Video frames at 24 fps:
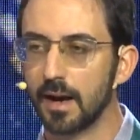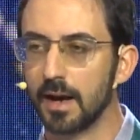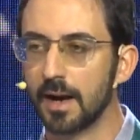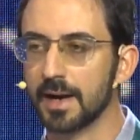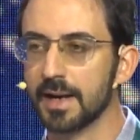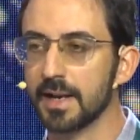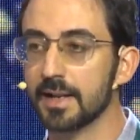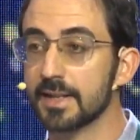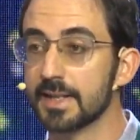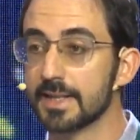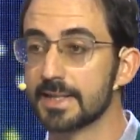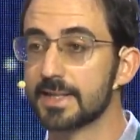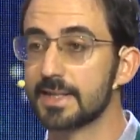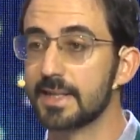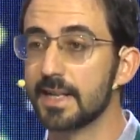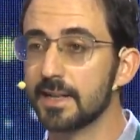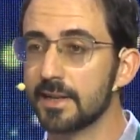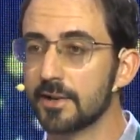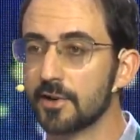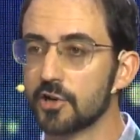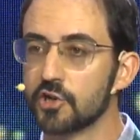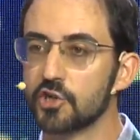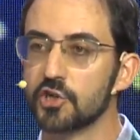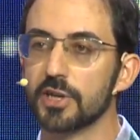in the
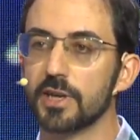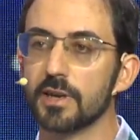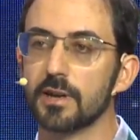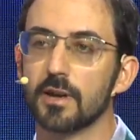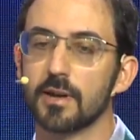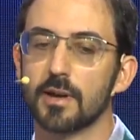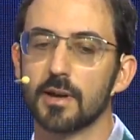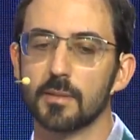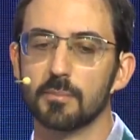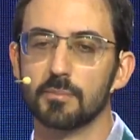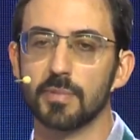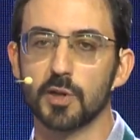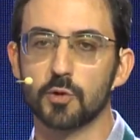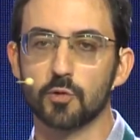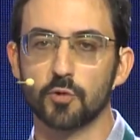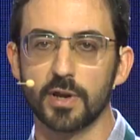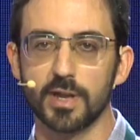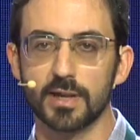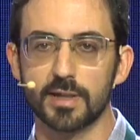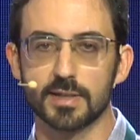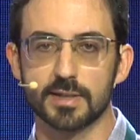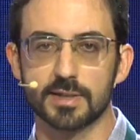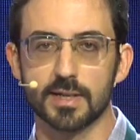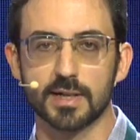synergy
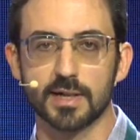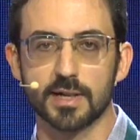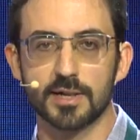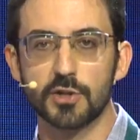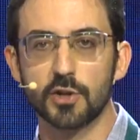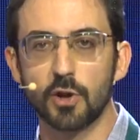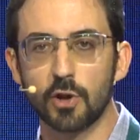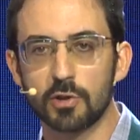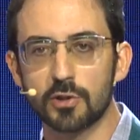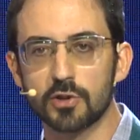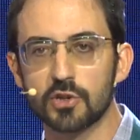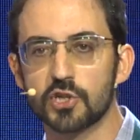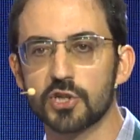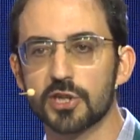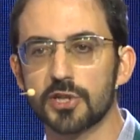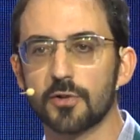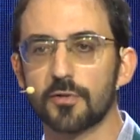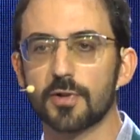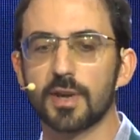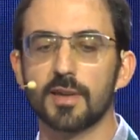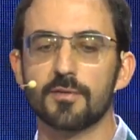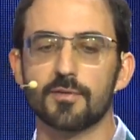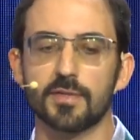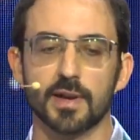between the
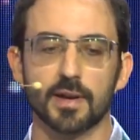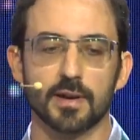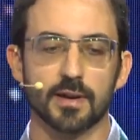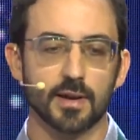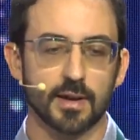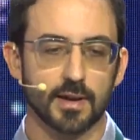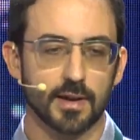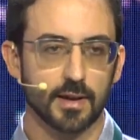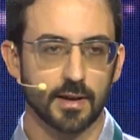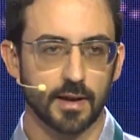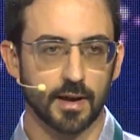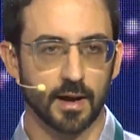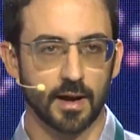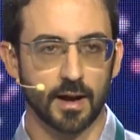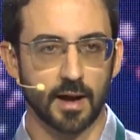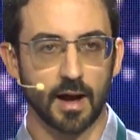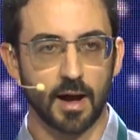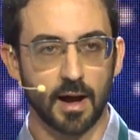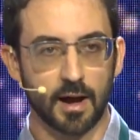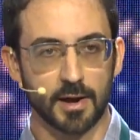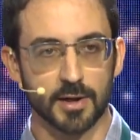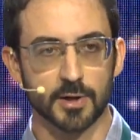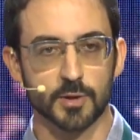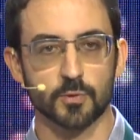technology-driven
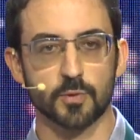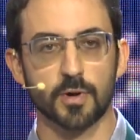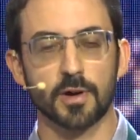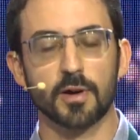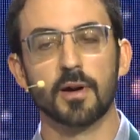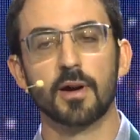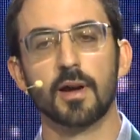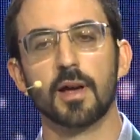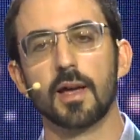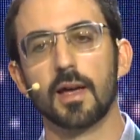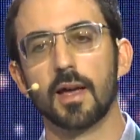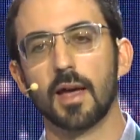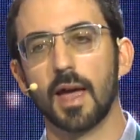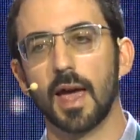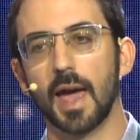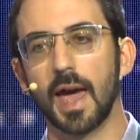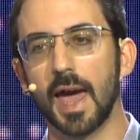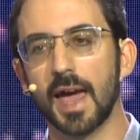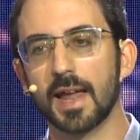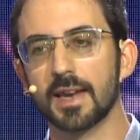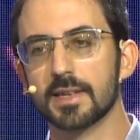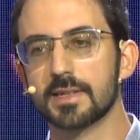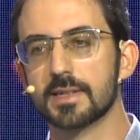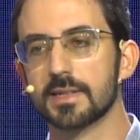hardware
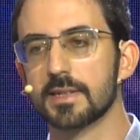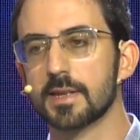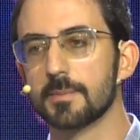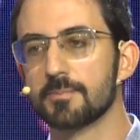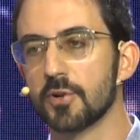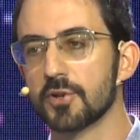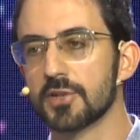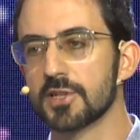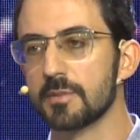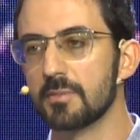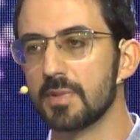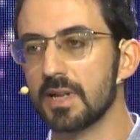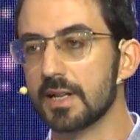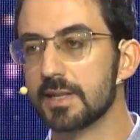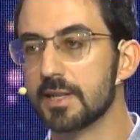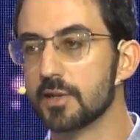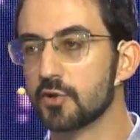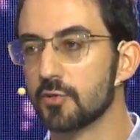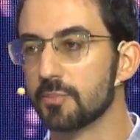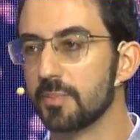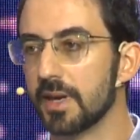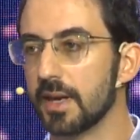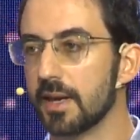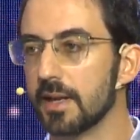and the possibility
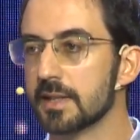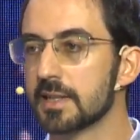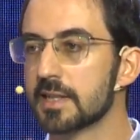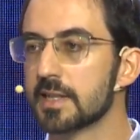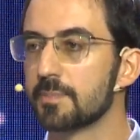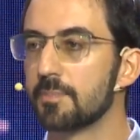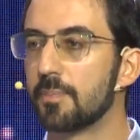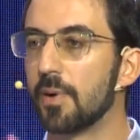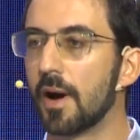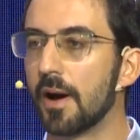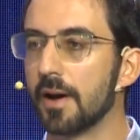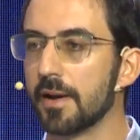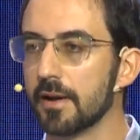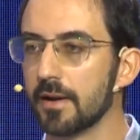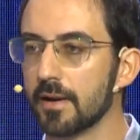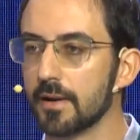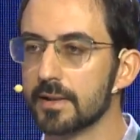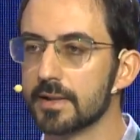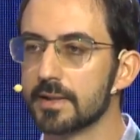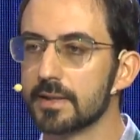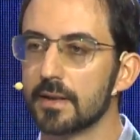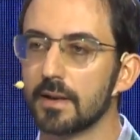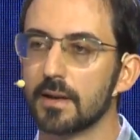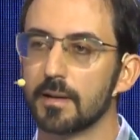to be
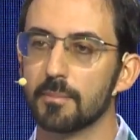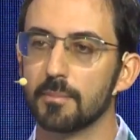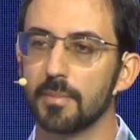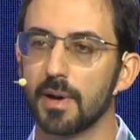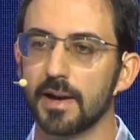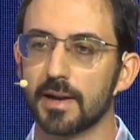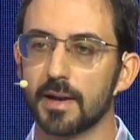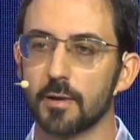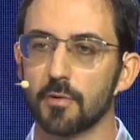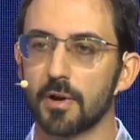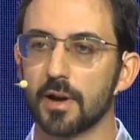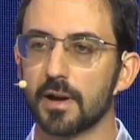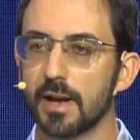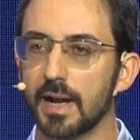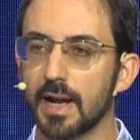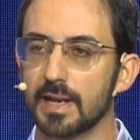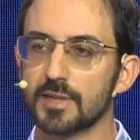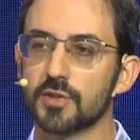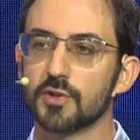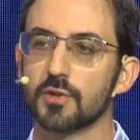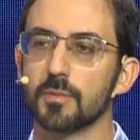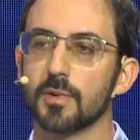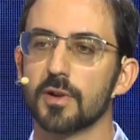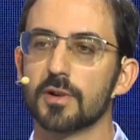inspired by our
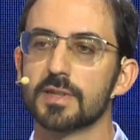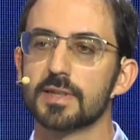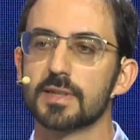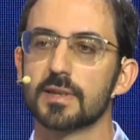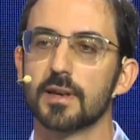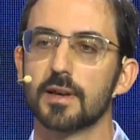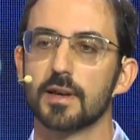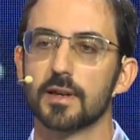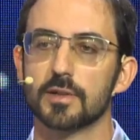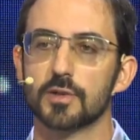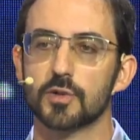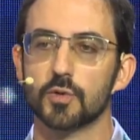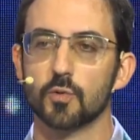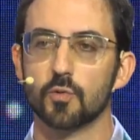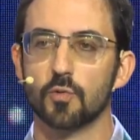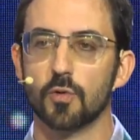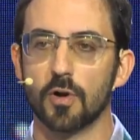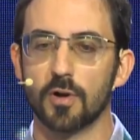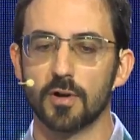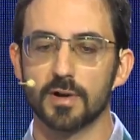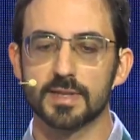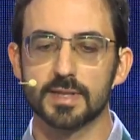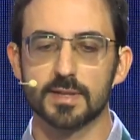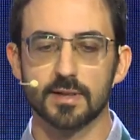customers
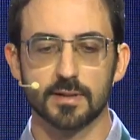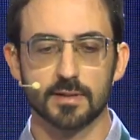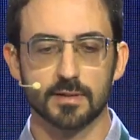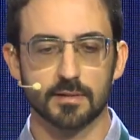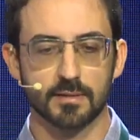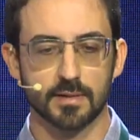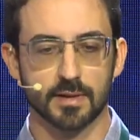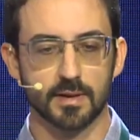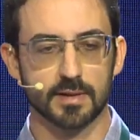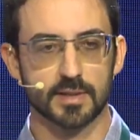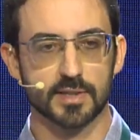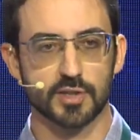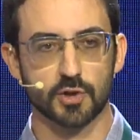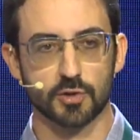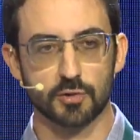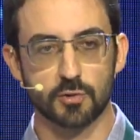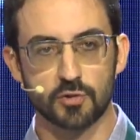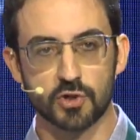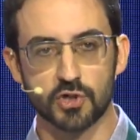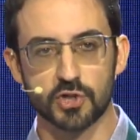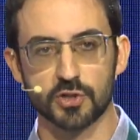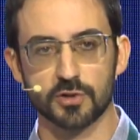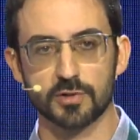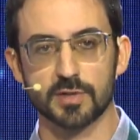towards
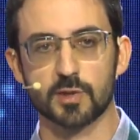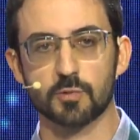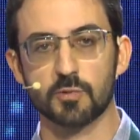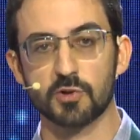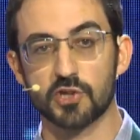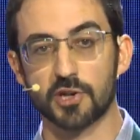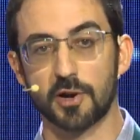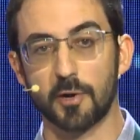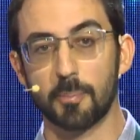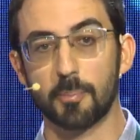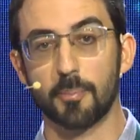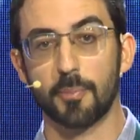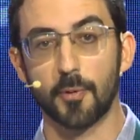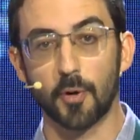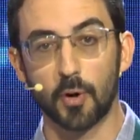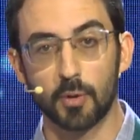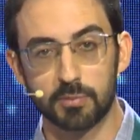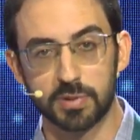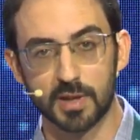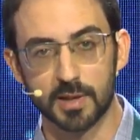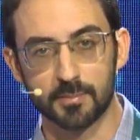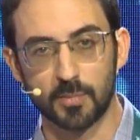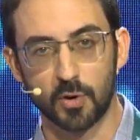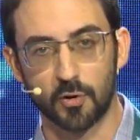solutions which are
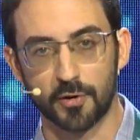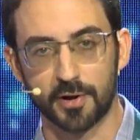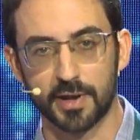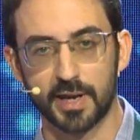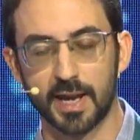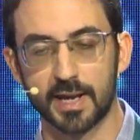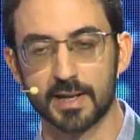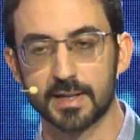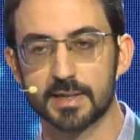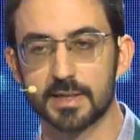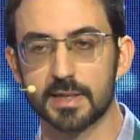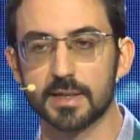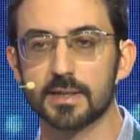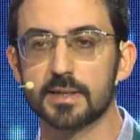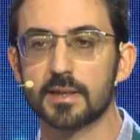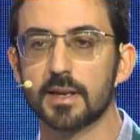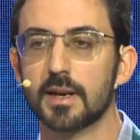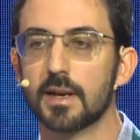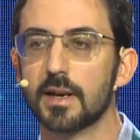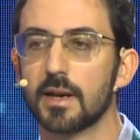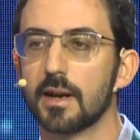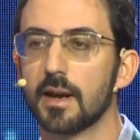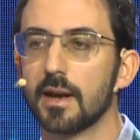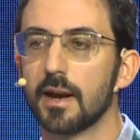problem-oriented.
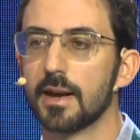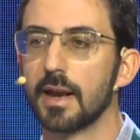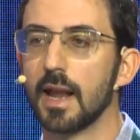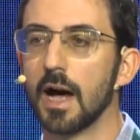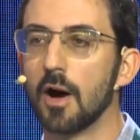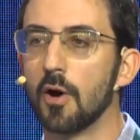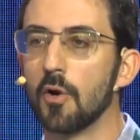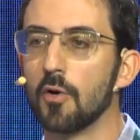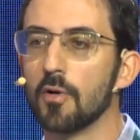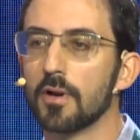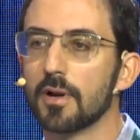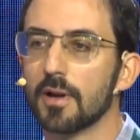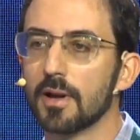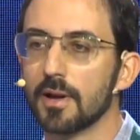Now,